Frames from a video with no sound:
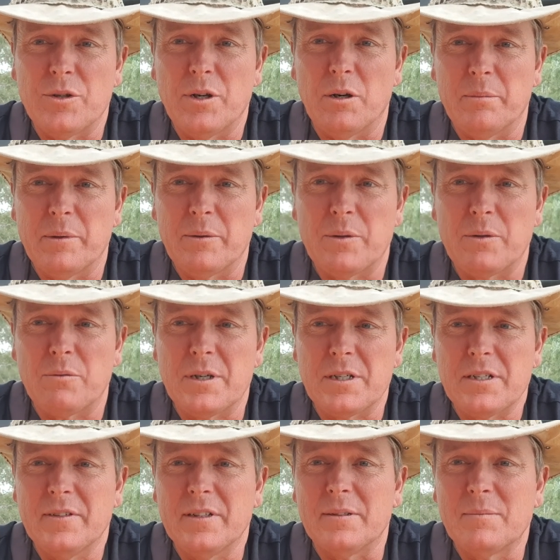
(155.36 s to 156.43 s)
Jude helped me with the
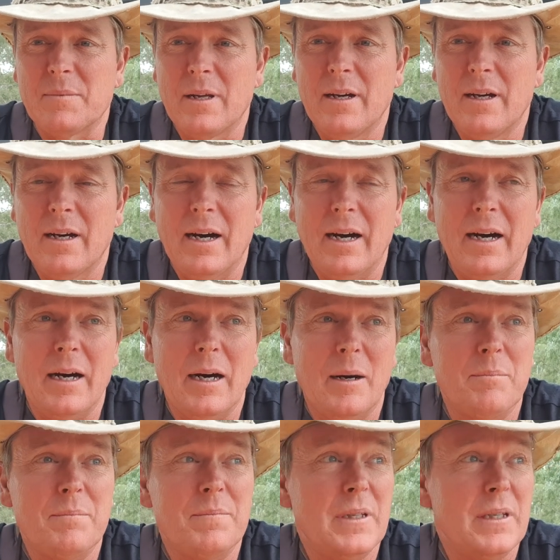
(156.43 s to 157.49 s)
rest of it.
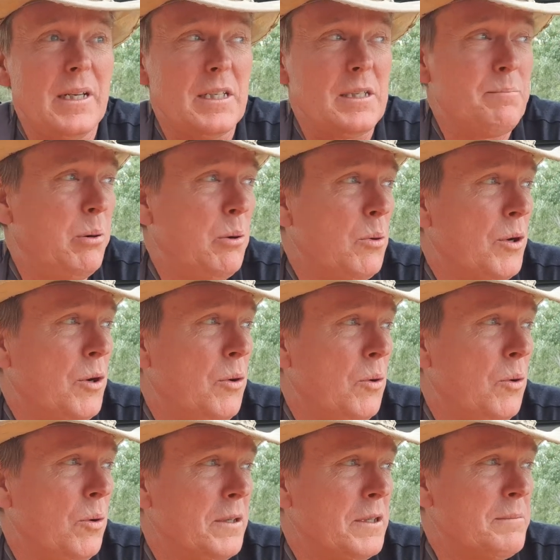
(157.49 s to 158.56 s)
The next port of
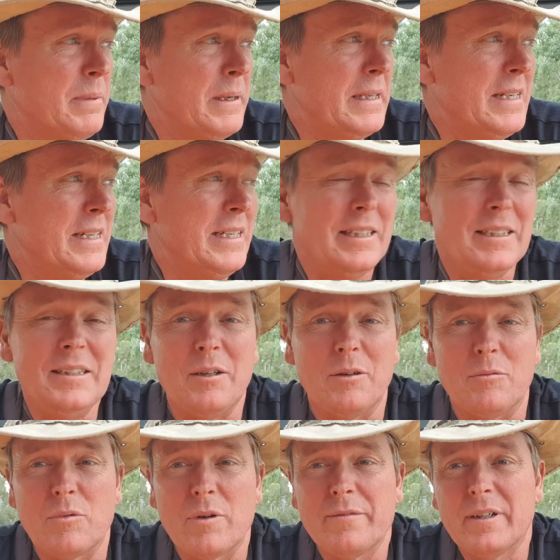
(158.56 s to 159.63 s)
call has been
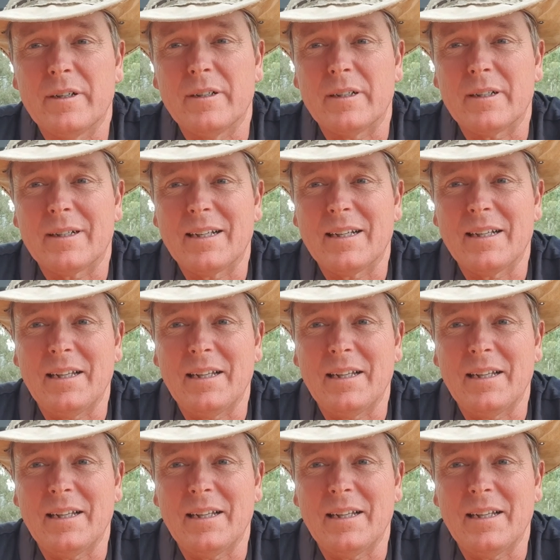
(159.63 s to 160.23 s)
Hill River